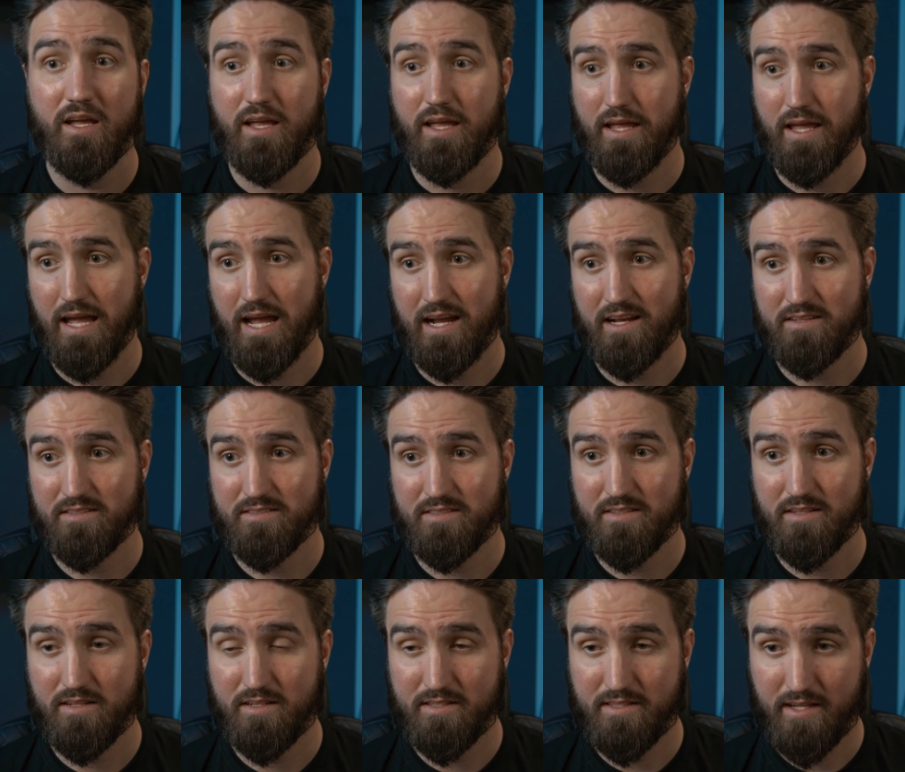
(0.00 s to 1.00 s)
It has
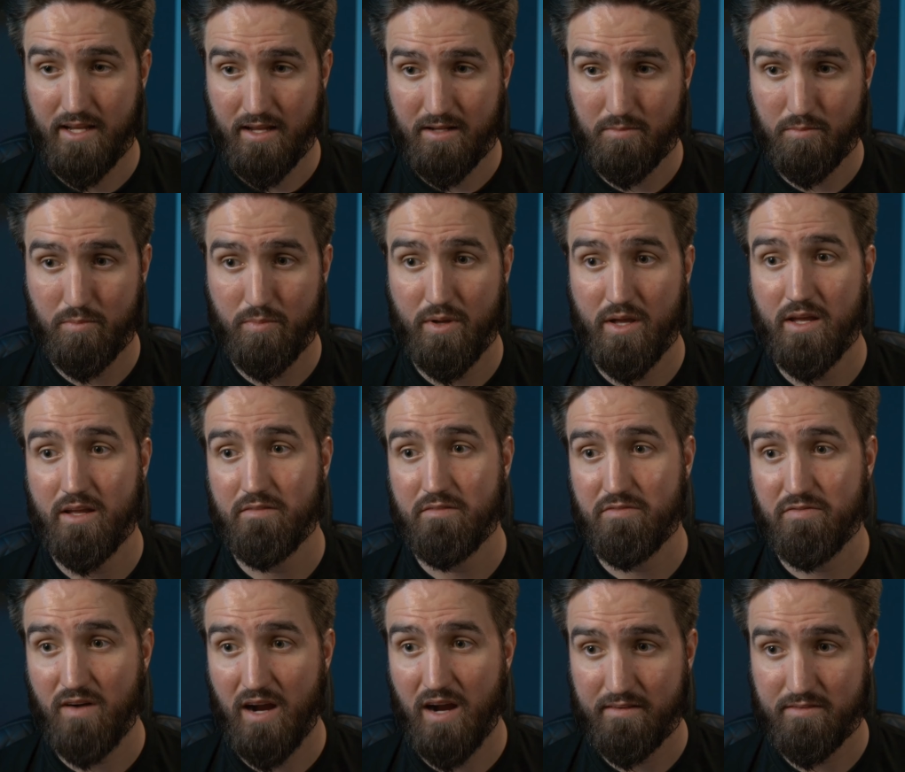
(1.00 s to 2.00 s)
10-bit
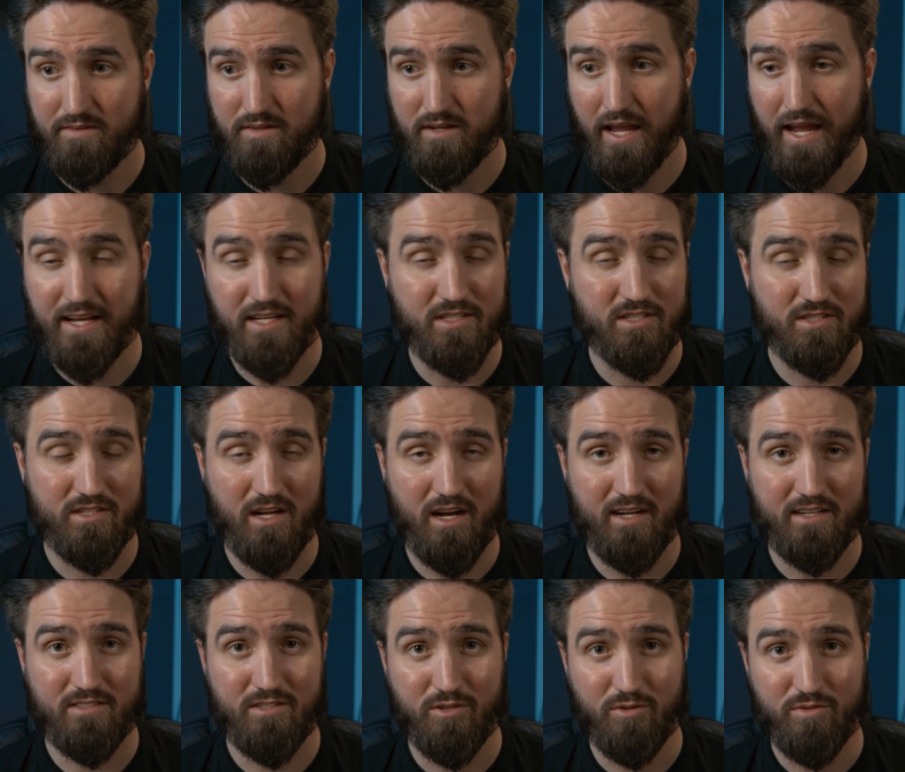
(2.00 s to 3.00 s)

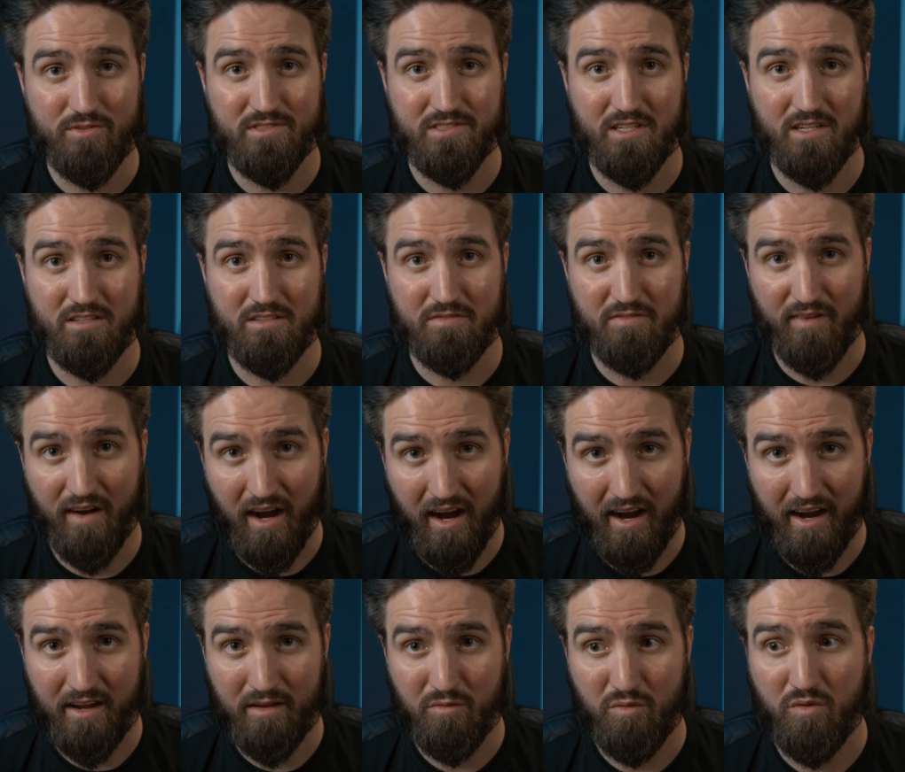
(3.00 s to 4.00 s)

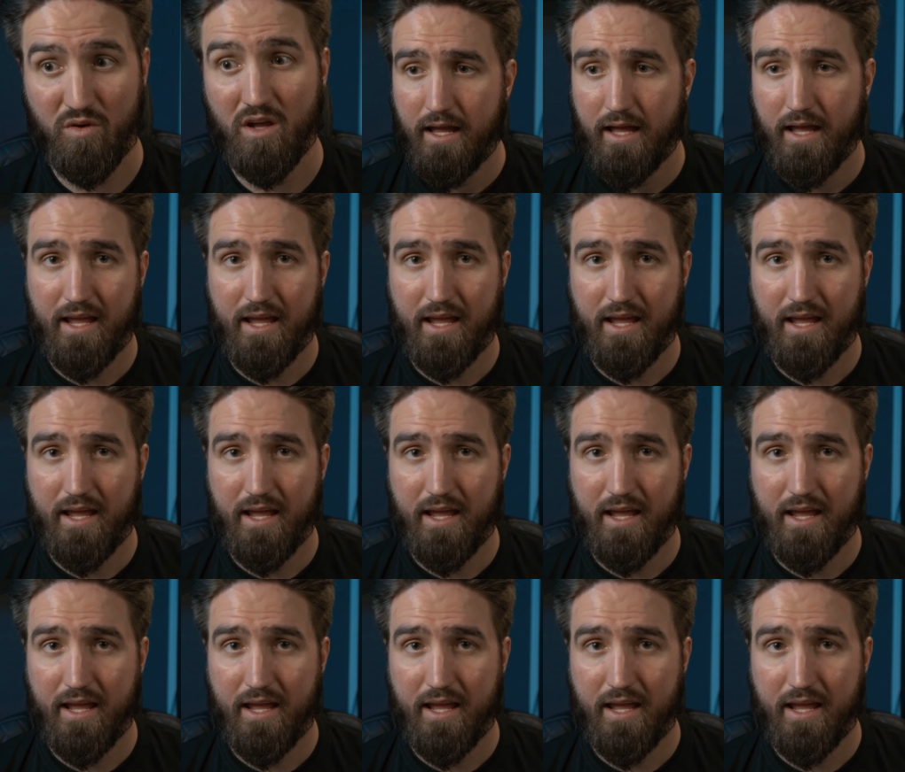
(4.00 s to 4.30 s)
H.265.